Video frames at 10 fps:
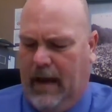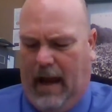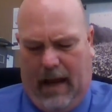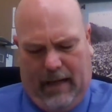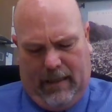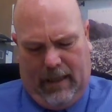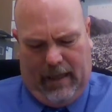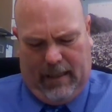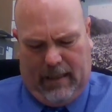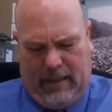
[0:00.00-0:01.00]

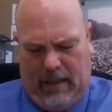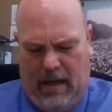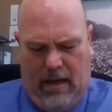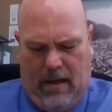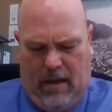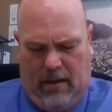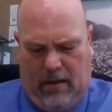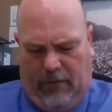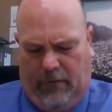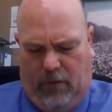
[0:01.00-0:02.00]
Antiochus
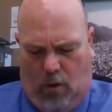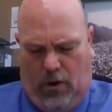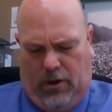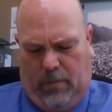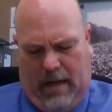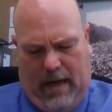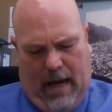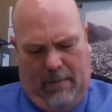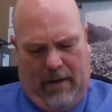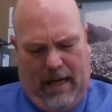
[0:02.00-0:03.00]
the fourth
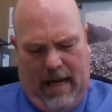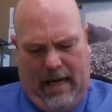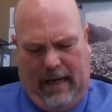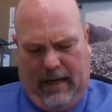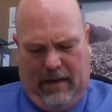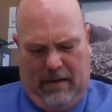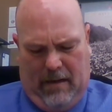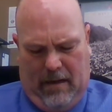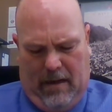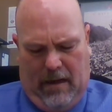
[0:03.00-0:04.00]
became king.
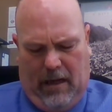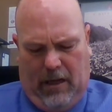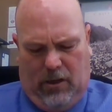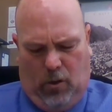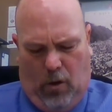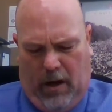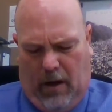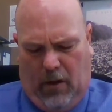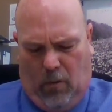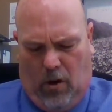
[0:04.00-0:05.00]
He tore
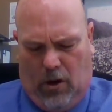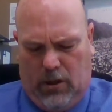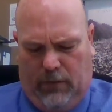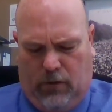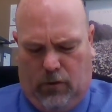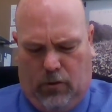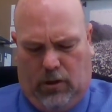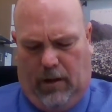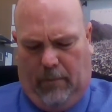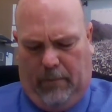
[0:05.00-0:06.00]
down the walls of
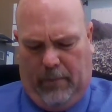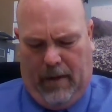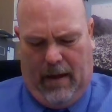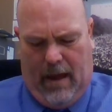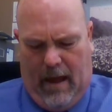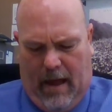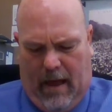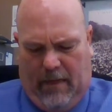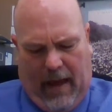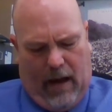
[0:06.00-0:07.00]
Jerusalem.
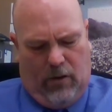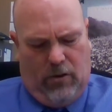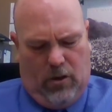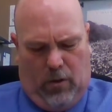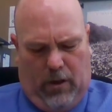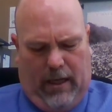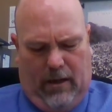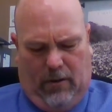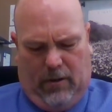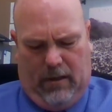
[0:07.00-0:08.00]
Thousands were
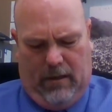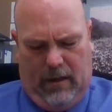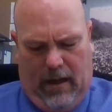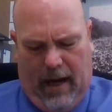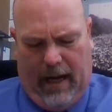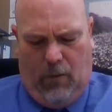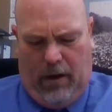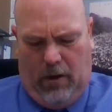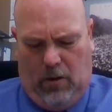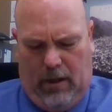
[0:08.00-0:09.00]
killed.
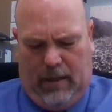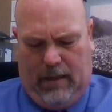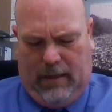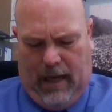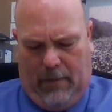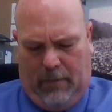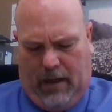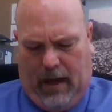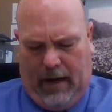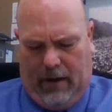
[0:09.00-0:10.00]
Anyone who lit
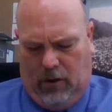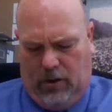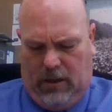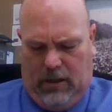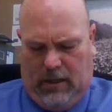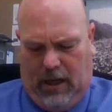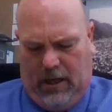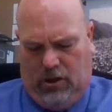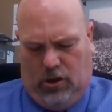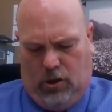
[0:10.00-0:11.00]
Sabbath candles,
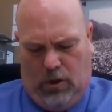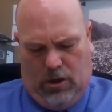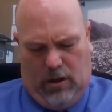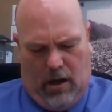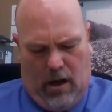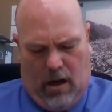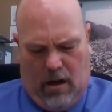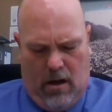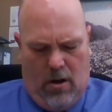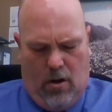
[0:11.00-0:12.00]
studied Jewish
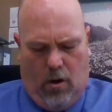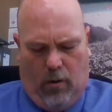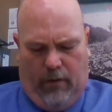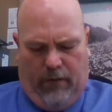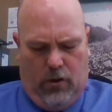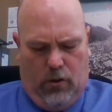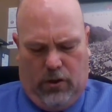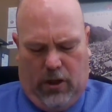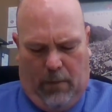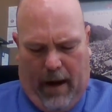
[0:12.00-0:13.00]
law, or
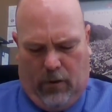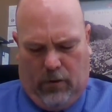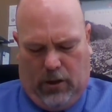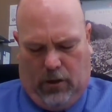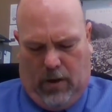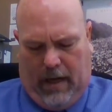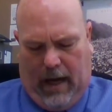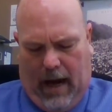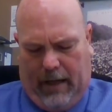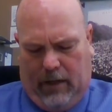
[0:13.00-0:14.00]
refused to bow to Greek
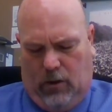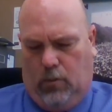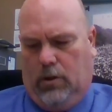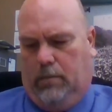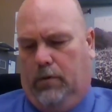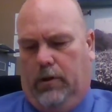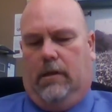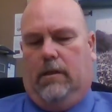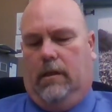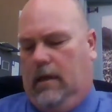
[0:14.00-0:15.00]
idols was
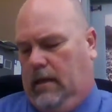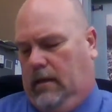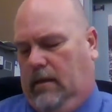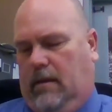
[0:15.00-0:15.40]
put to death.